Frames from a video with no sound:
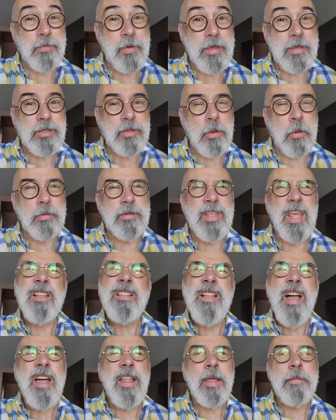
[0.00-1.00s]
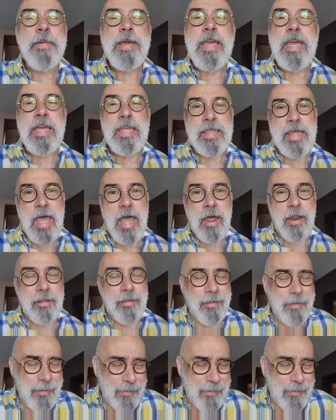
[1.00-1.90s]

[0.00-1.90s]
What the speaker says: week, so I was like, well, let me eat that.